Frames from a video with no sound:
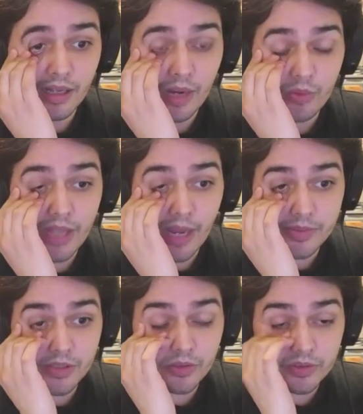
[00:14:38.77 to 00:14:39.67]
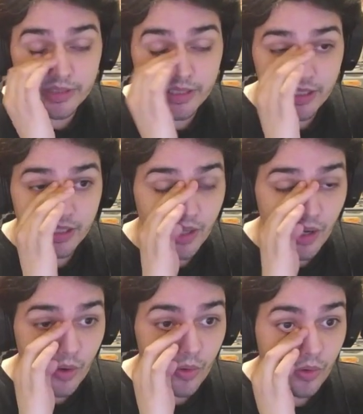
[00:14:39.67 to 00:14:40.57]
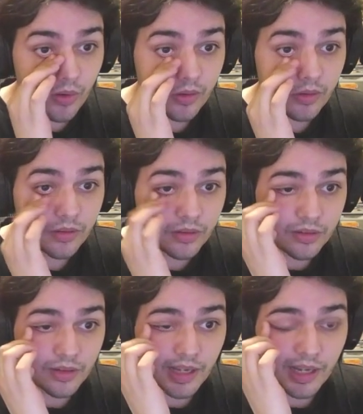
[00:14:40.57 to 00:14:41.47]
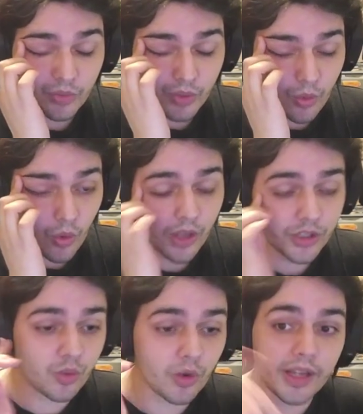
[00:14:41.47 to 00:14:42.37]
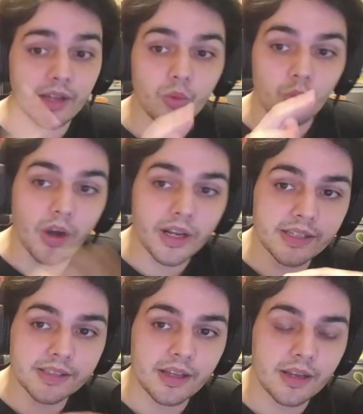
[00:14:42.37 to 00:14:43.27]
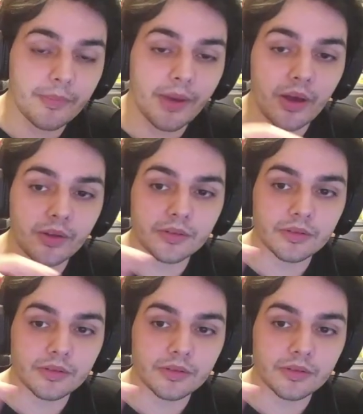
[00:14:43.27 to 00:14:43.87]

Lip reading: would absolutely go and rewatch what I said about